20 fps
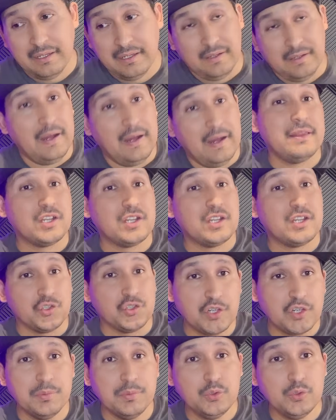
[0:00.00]
Have they
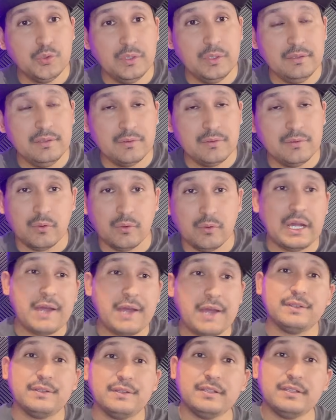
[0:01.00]
contribute to it or
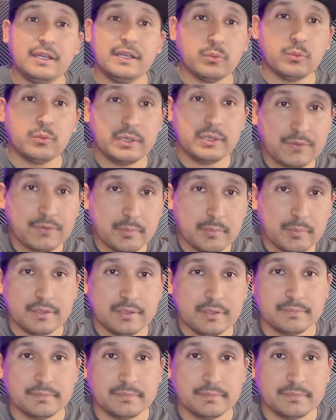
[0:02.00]
have they take away from it?